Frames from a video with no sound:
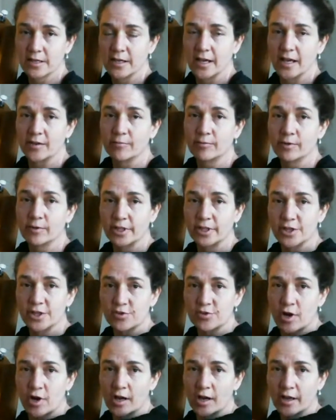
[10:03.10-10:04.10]
and really
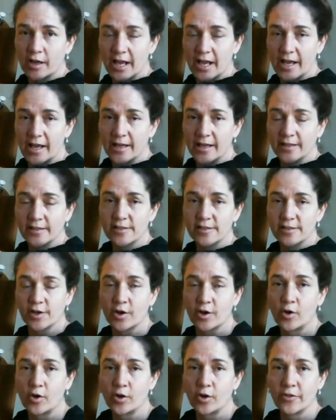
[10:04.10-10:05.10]
strong heads to
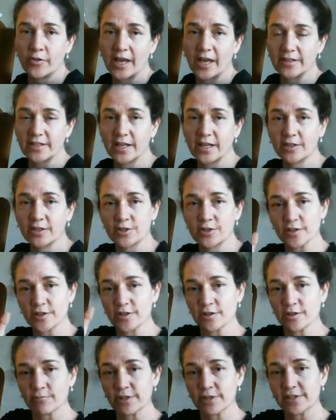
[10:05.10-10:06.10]
hold that tension,
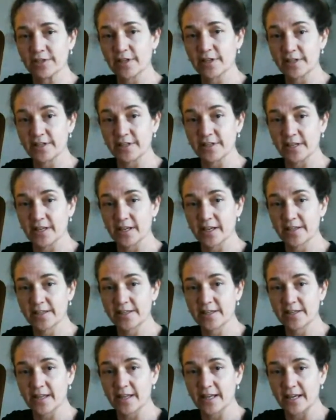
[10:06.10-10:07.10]
to resist
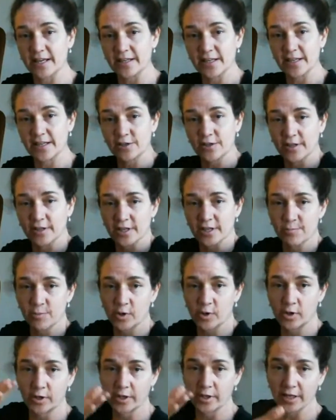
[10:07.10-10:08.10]
against that tension that is
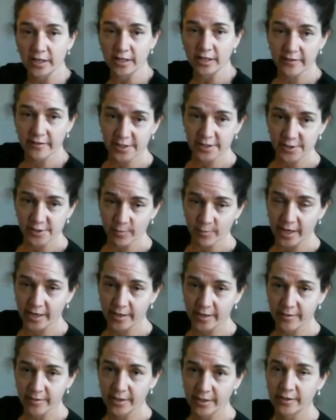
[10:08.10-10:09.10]
pulling it this
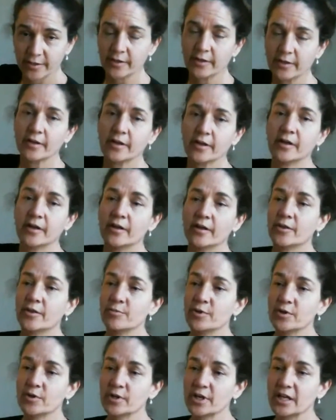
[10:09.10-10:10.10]
way. The
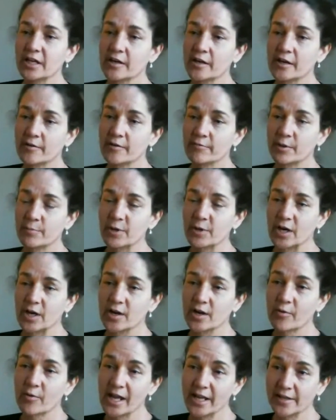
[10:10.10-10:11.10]
beauty of the
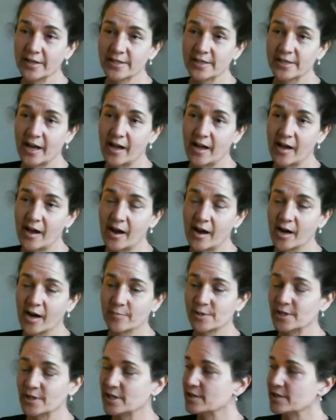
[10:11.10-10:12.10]
Paraguayan style
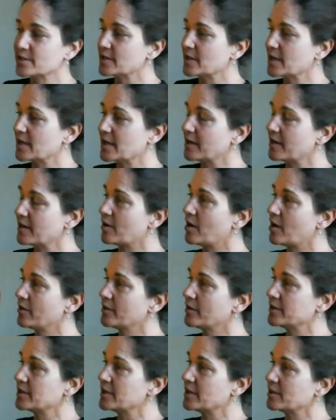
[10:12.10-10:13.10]
harps is that all the
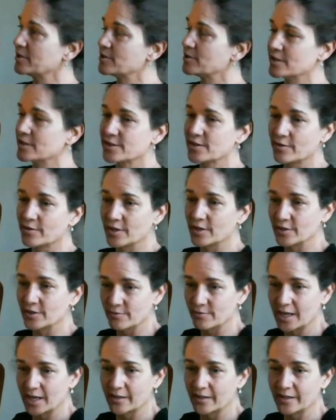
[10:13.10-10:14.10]
tension is going
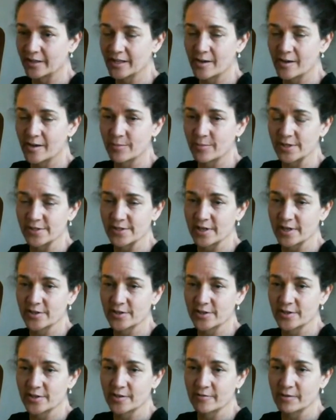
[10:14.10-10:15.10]
directly up the
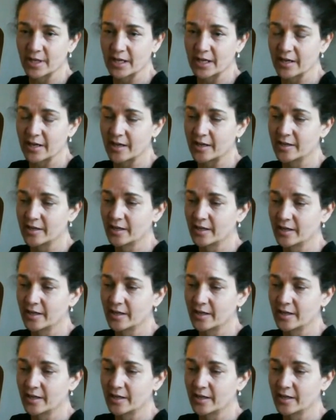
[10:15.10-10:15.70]
center of the head,